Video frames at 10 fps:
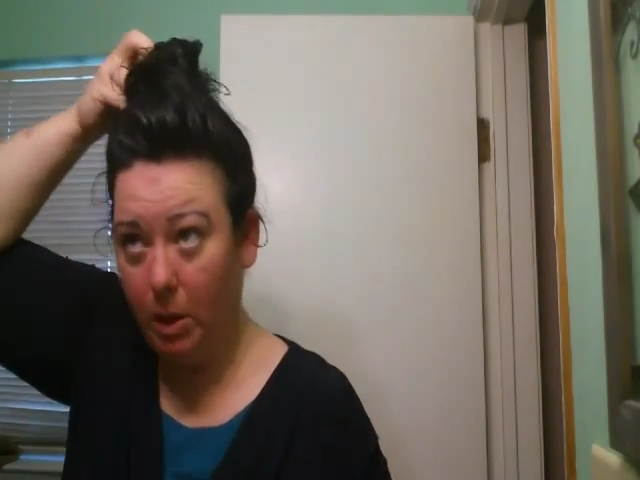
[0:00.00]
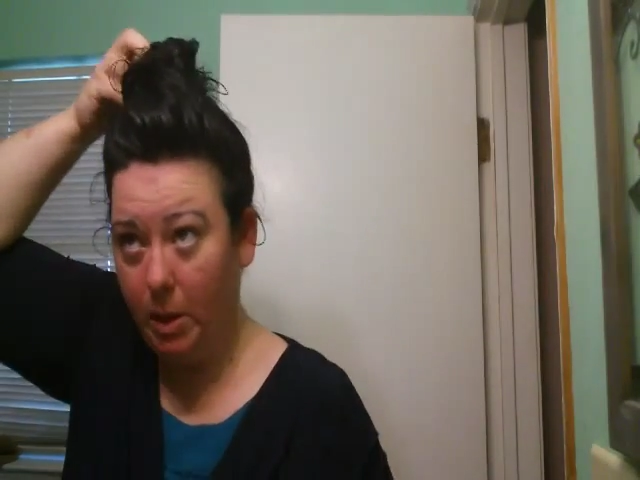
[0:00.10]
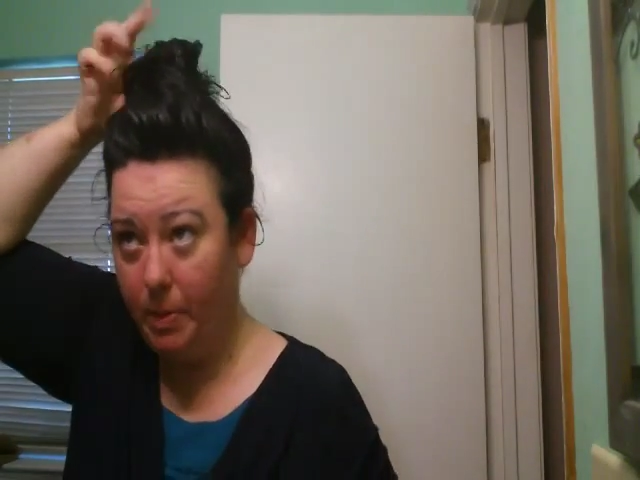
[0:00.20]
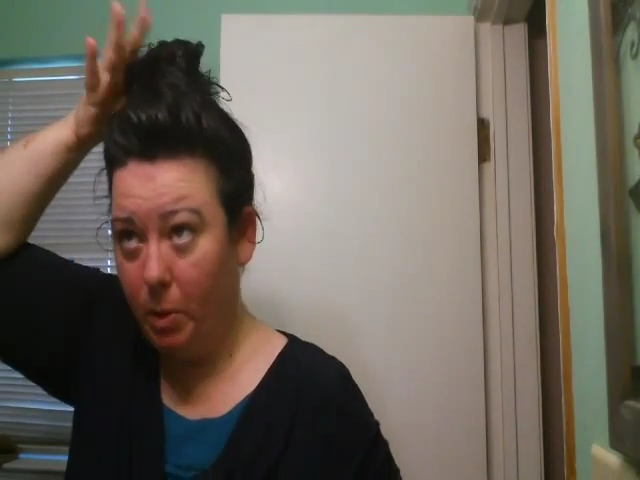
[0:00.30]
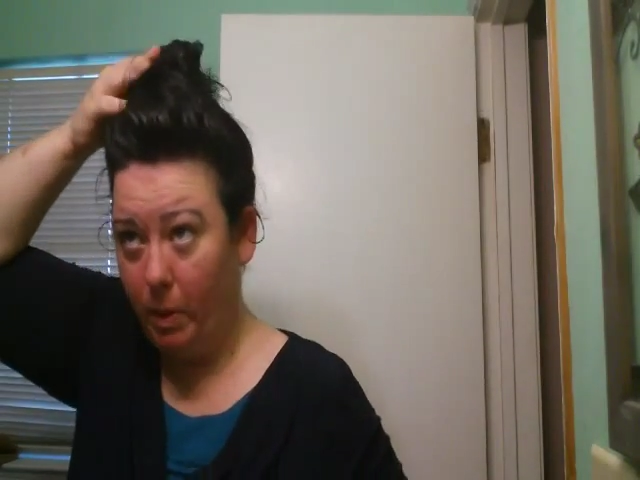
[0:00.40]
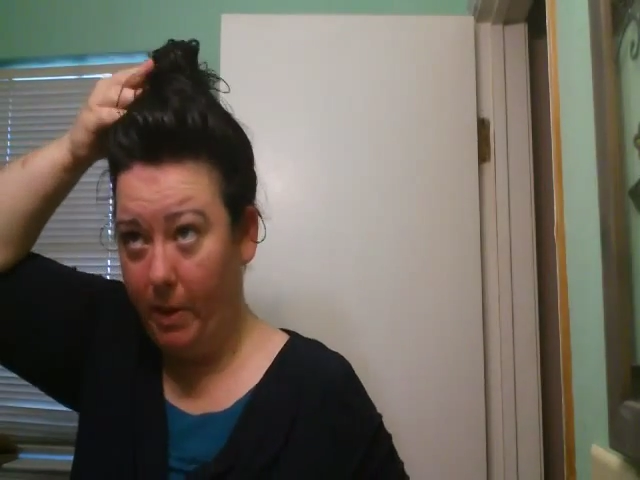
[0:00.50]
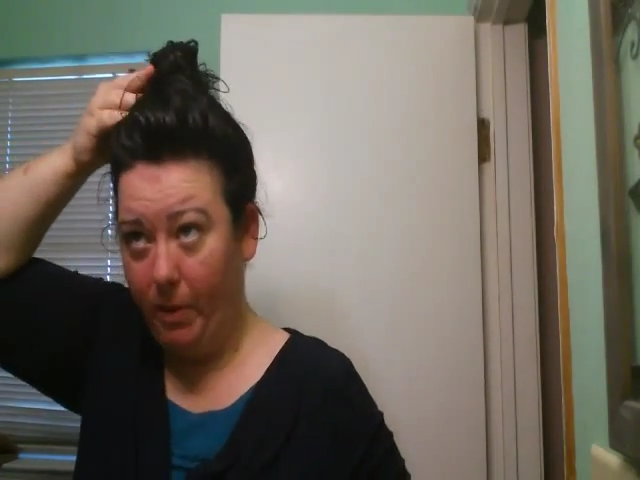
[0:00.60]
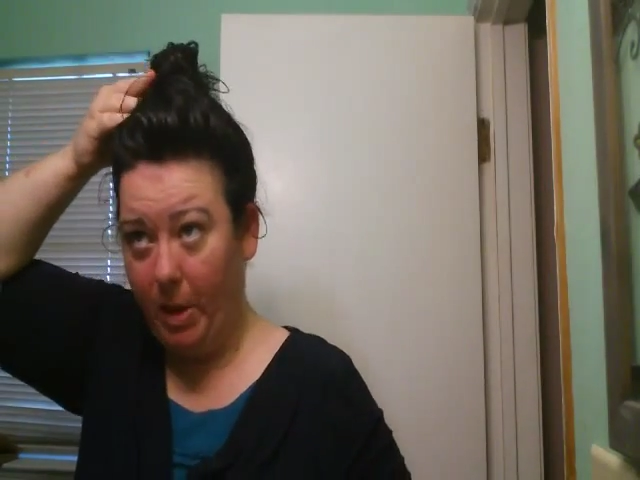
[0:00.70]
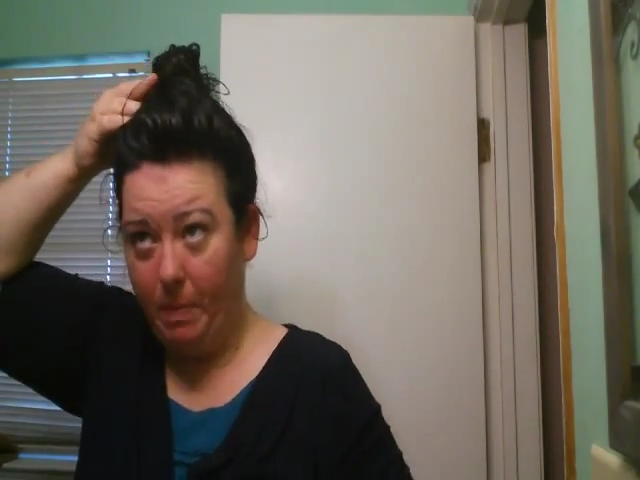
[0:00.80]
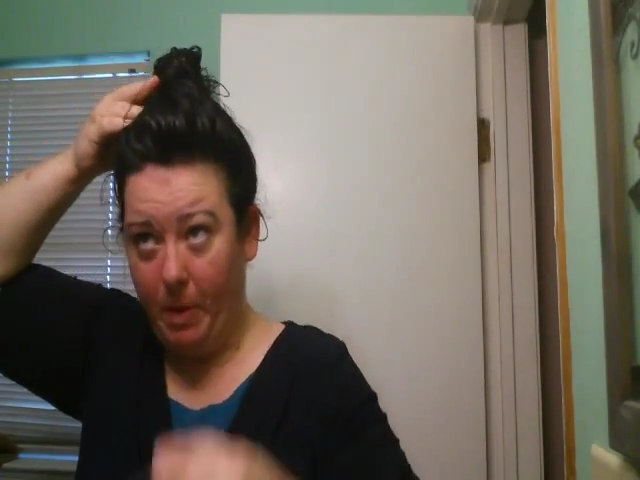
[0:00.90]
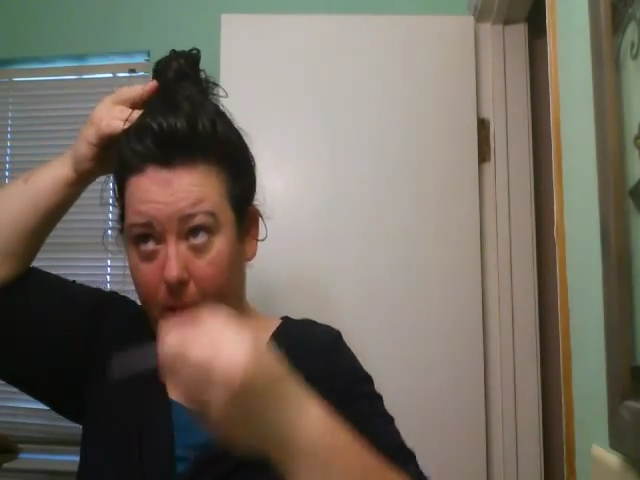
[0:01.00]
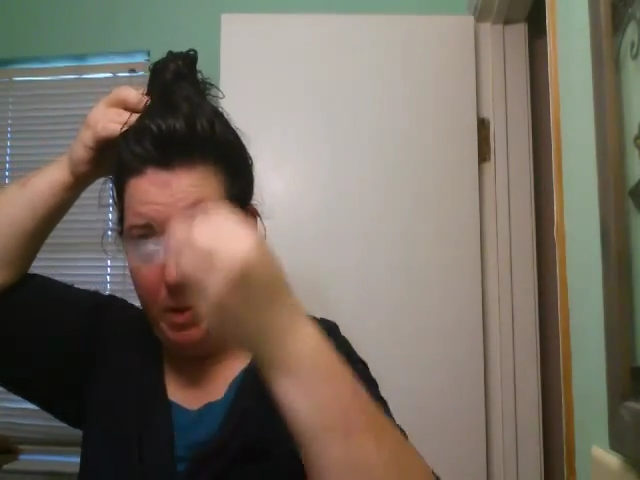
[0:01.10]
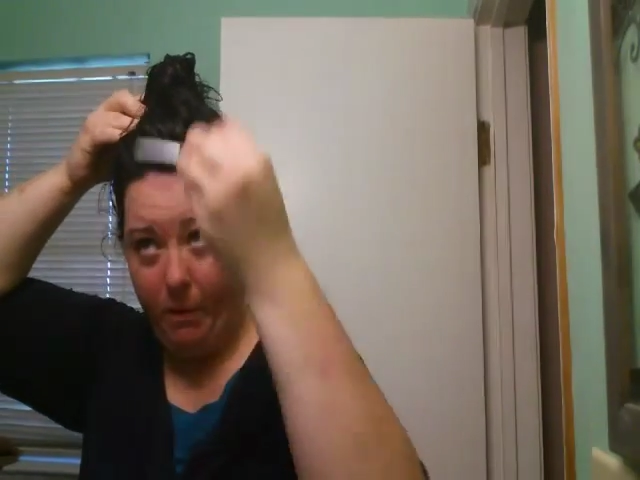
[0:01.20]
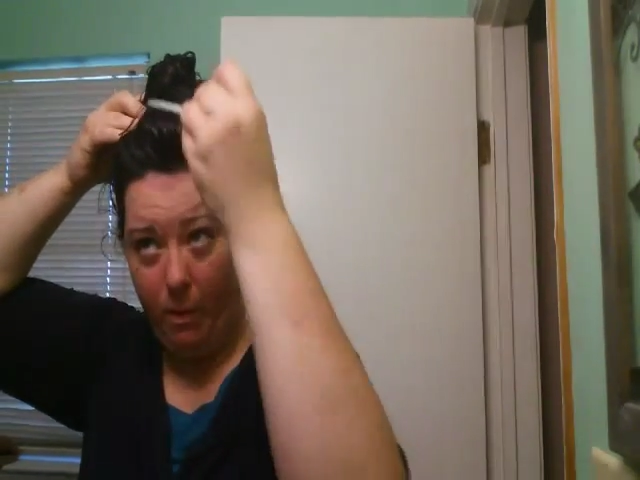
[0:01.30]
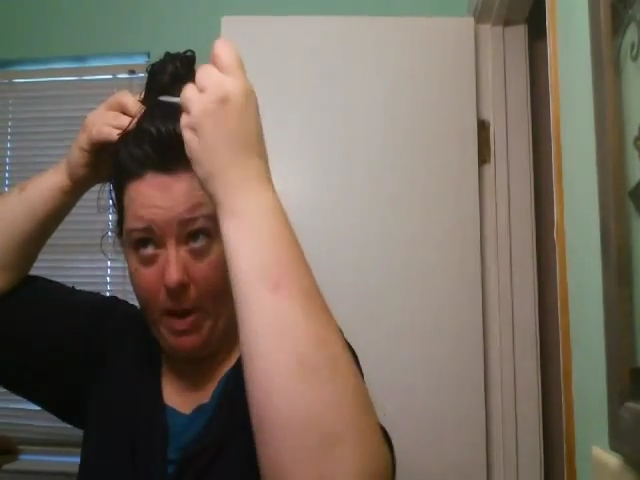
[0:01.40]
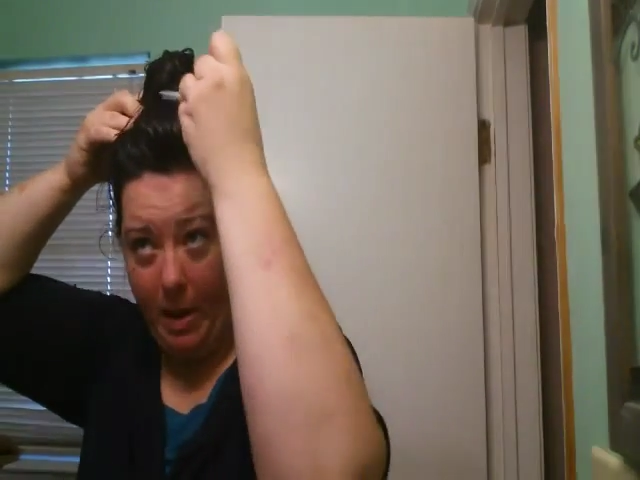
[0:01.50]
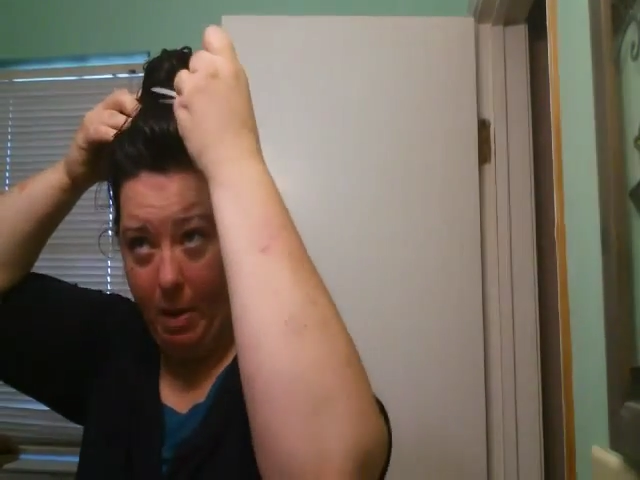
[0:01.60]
clips or whatever to keep it up there for right